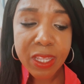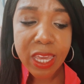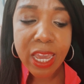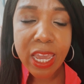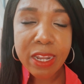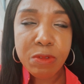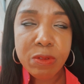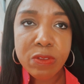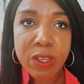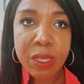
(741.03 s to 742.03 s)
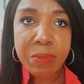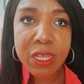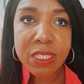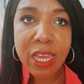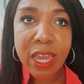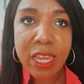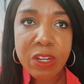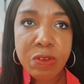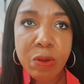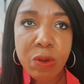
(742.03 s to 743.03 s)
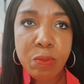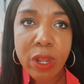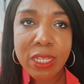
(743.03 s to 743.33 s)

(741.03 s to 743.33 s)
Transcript: And what was funny, because I knew at one point,